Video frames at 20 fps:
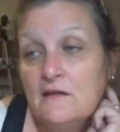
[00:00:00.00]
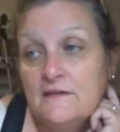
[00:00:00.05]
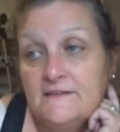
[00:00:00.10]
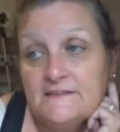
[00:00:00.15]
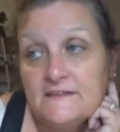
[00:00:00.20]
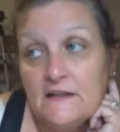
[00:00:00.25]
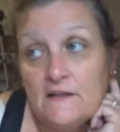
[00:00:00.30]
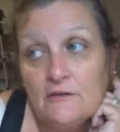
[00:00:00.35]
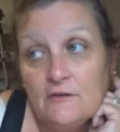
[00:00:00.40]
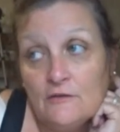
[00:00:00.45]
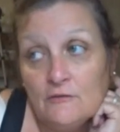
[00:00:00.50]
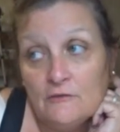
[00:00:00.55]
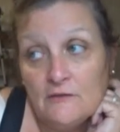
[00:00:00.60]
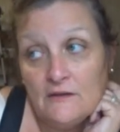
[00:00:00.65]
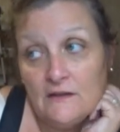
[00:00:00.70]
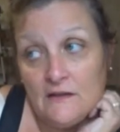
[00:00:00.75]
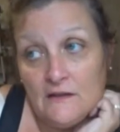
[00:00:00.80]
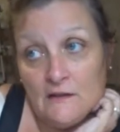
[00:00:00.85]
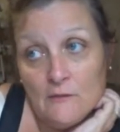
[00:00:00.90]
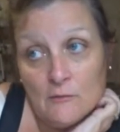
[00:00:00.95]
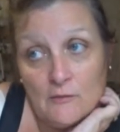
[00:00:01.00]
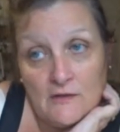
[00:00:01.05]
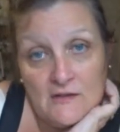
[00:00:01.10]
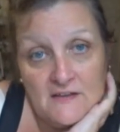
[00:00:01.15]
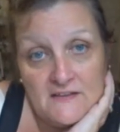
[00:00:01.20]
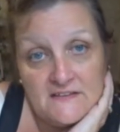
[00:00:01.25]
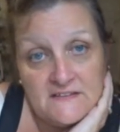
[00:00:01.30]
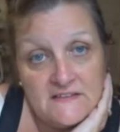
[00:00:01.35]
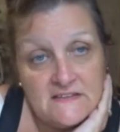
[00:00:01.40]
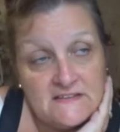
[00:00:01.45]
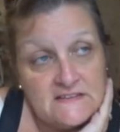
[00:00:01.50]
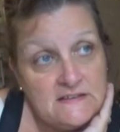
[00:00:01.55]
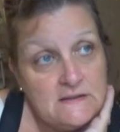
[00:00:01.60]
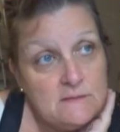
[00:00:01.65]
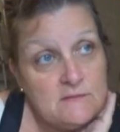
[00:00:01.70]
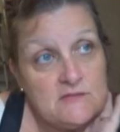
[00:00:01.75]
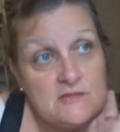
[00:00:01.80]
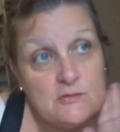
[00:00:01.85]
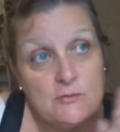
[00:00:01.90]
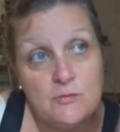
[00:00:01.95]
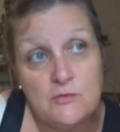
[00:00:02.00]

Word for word: So anyways, it seemed to